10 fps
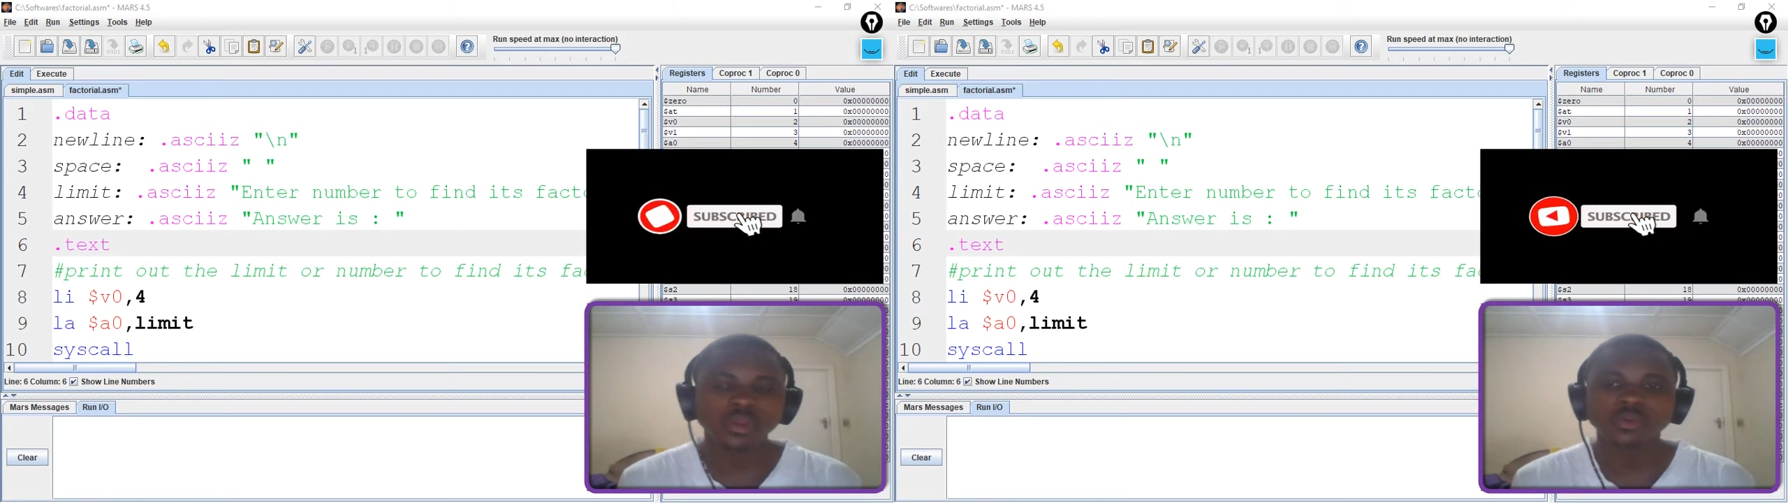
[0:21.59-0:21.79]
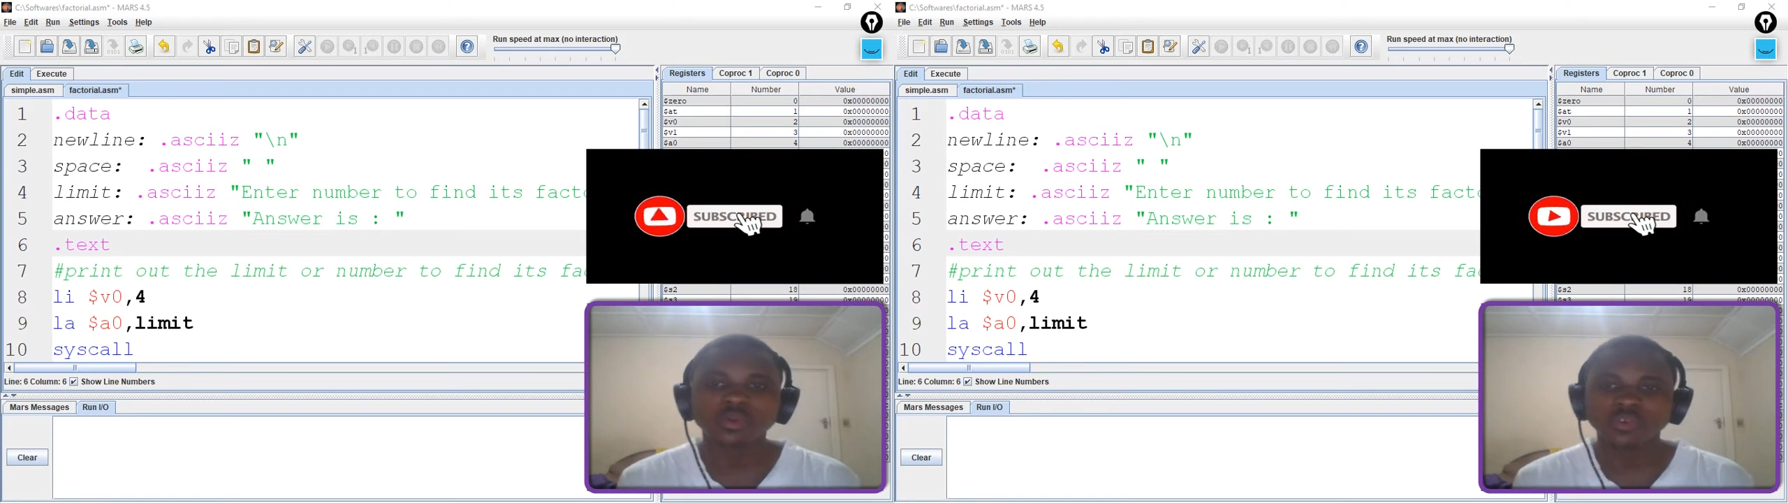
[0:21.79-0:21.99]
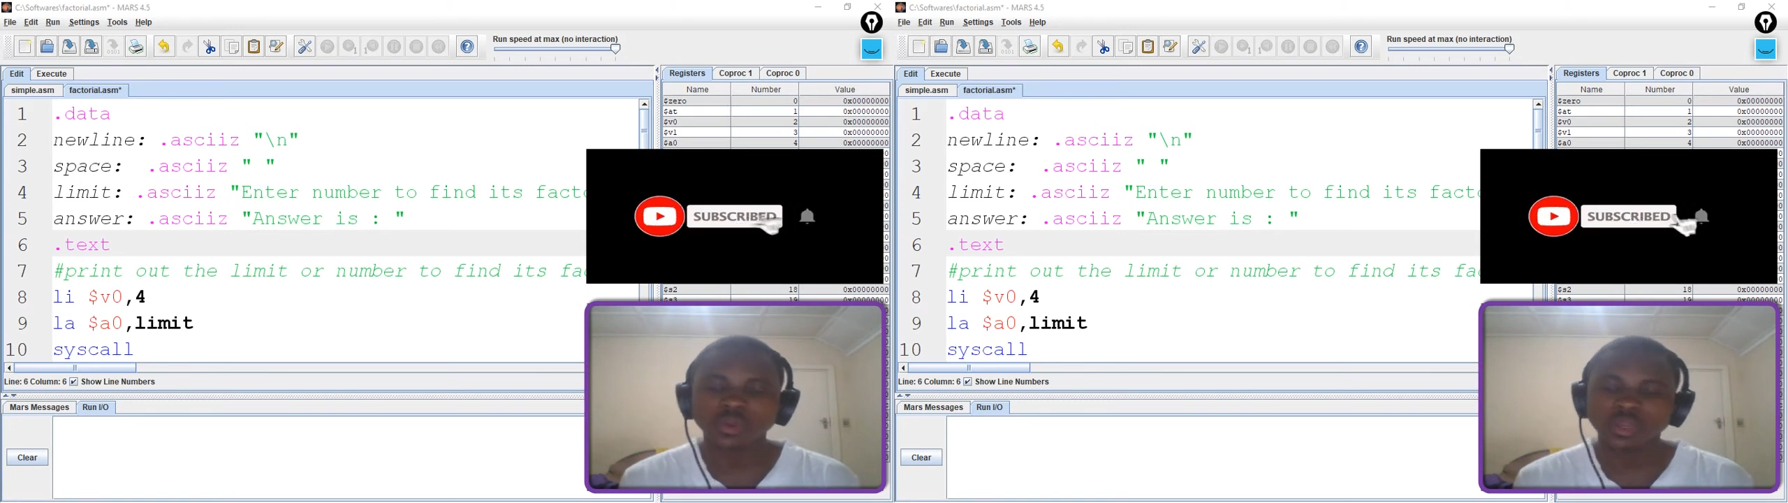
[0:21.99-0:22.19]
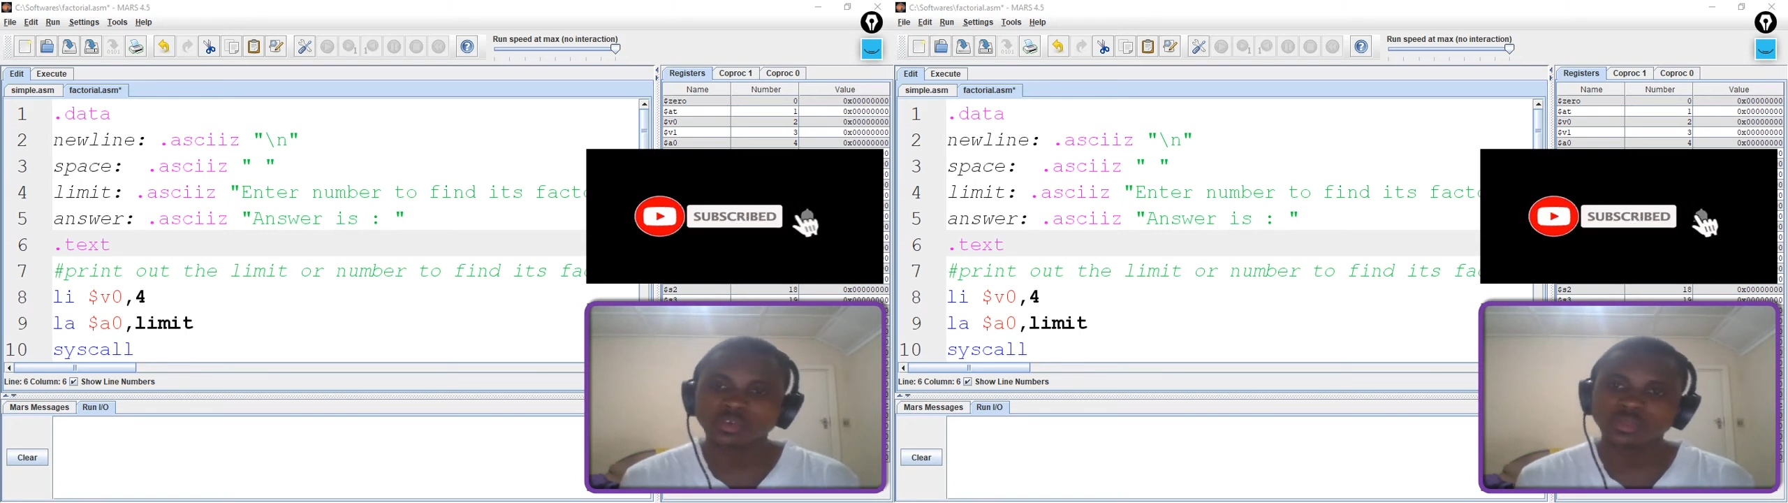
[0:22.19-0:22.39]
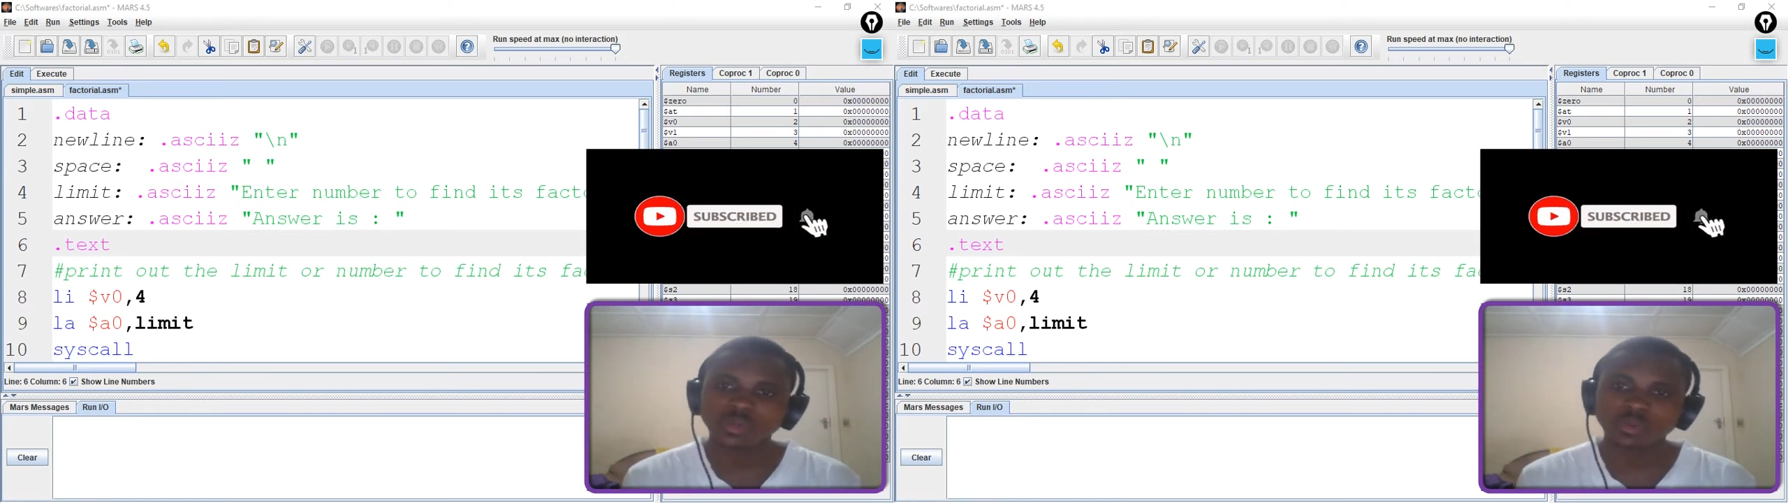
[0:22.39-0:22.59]
and don't forget
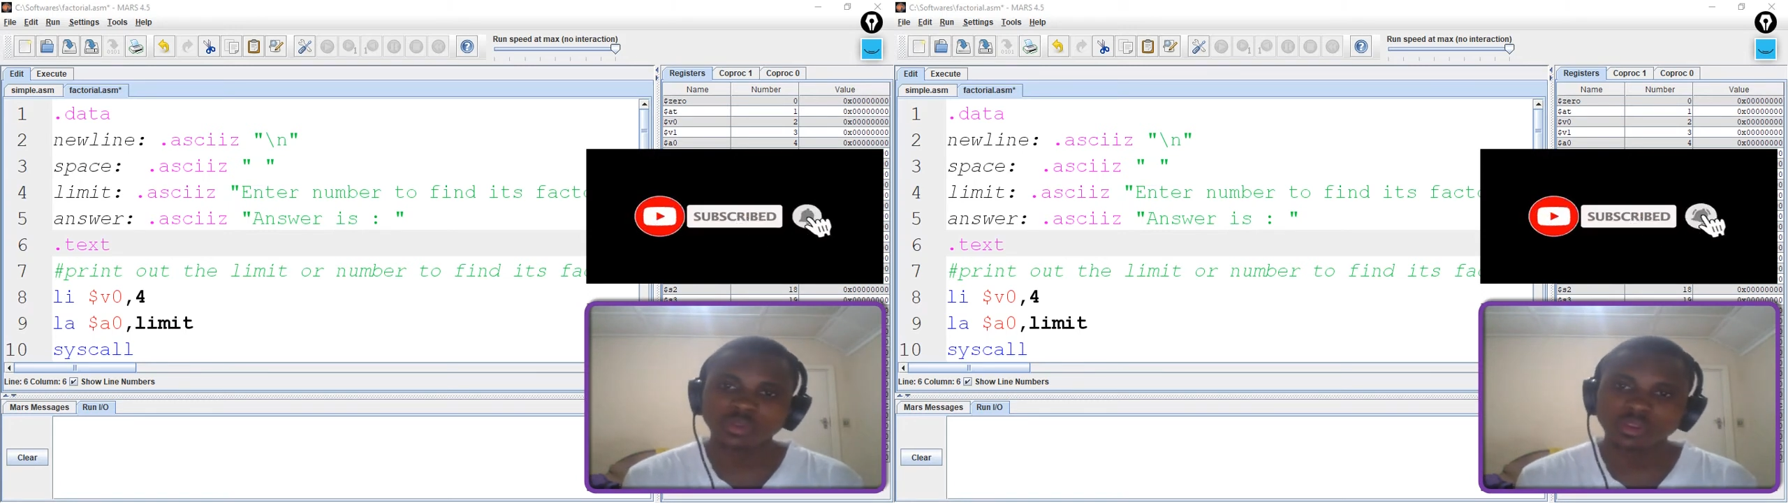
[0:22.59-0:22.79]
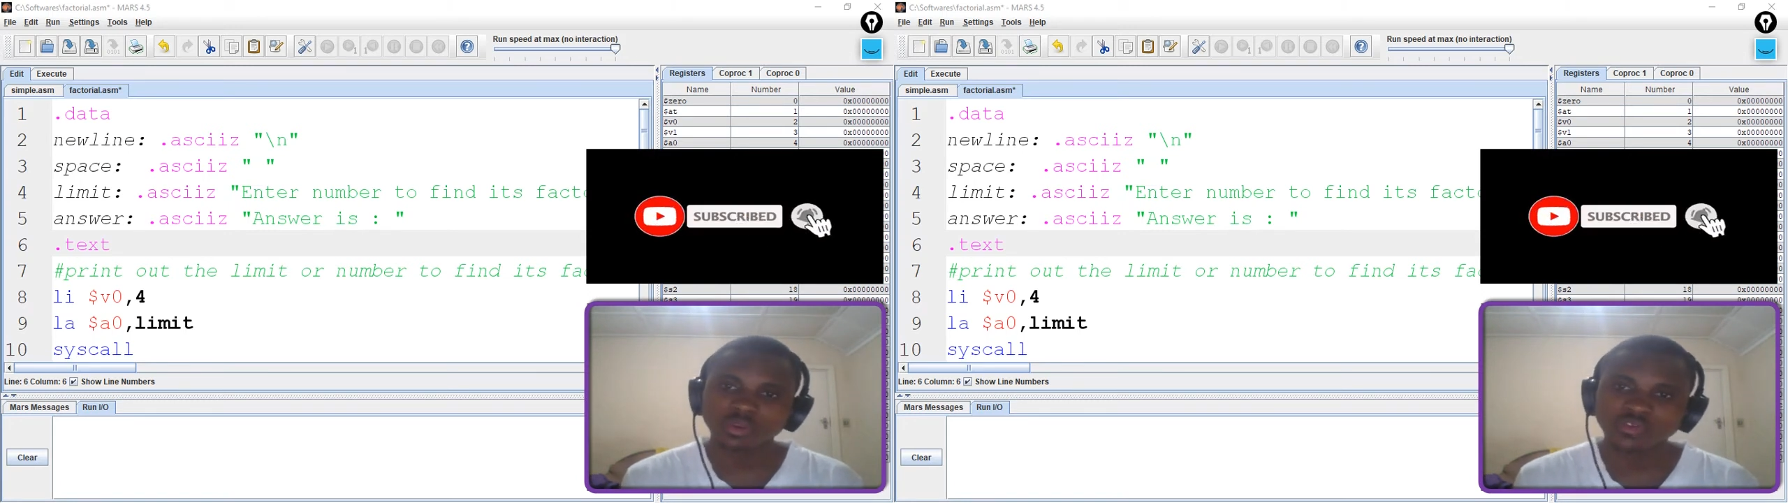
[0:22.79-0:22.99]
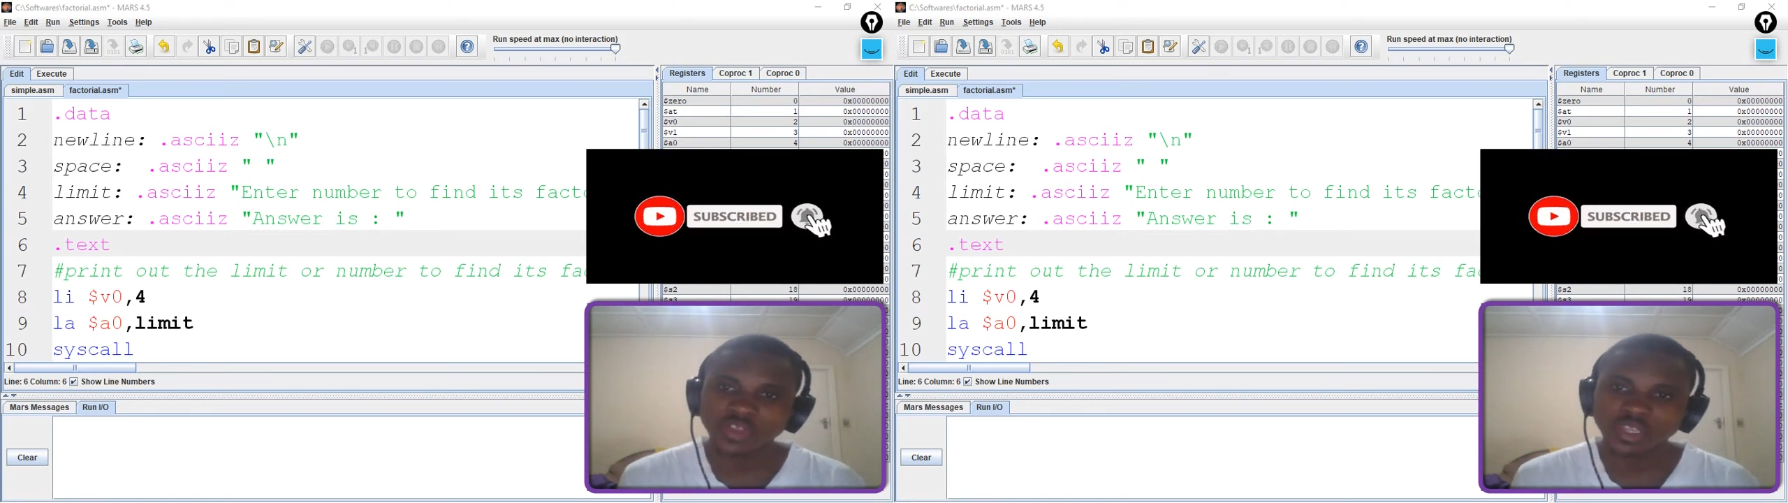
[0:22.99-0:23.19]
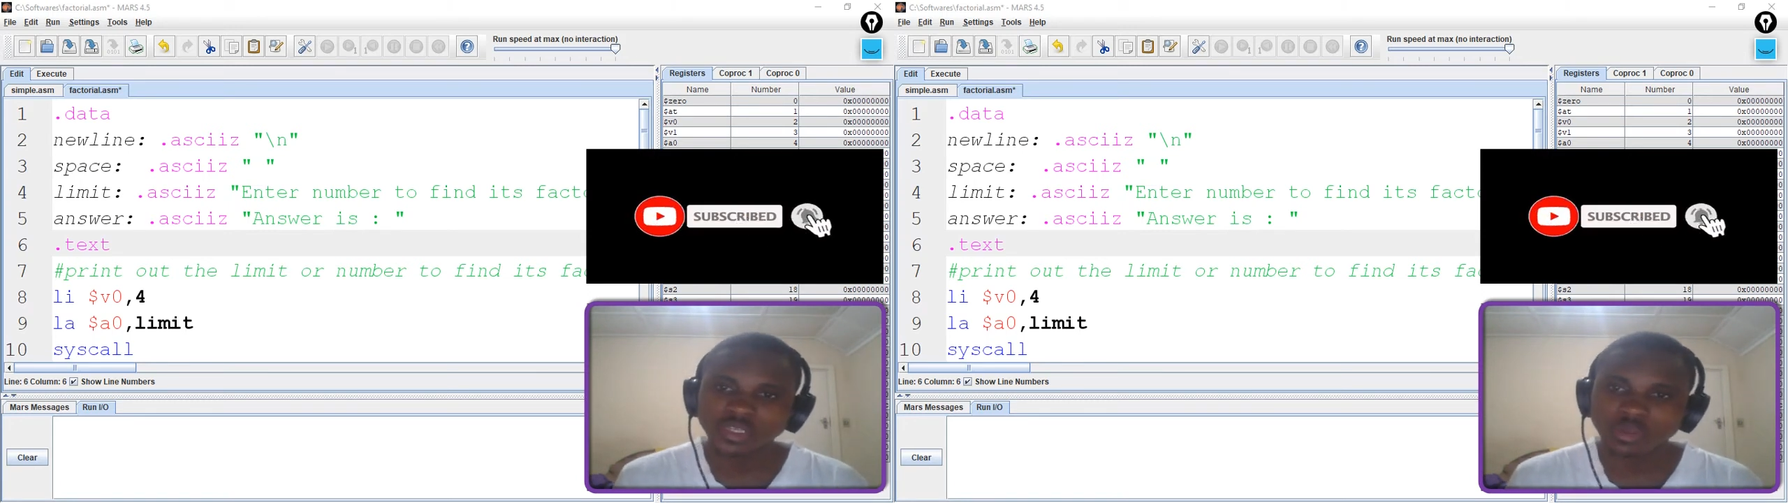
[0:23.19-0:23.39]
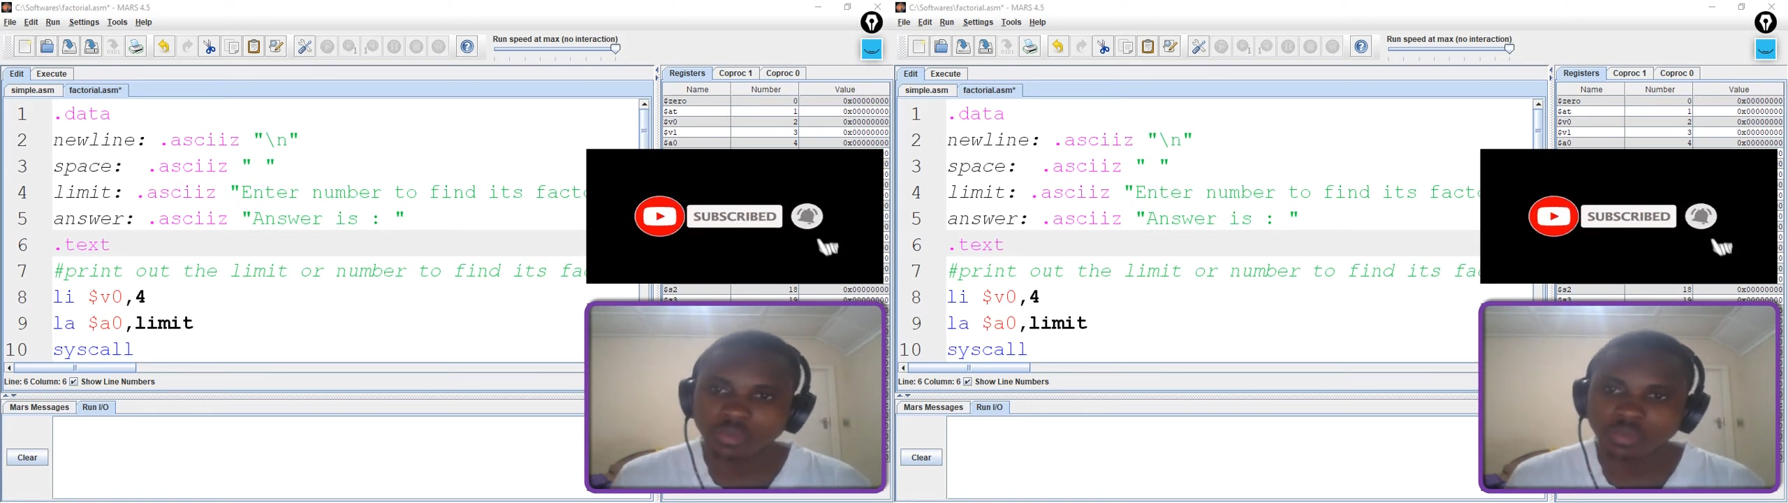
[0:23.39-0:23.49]
to turn on the notification